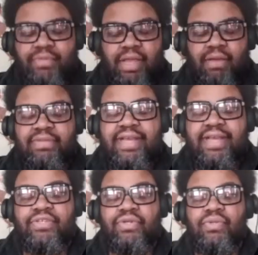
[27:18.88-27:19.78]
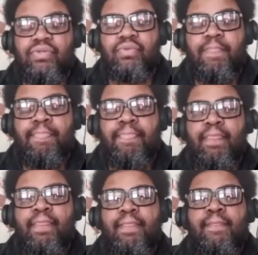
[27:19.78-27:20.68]
Yep, that too. Yes, sir,
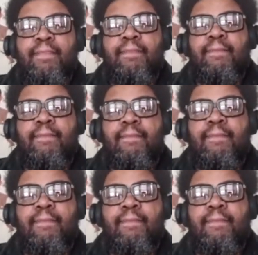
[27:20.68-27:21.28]
yes, sir.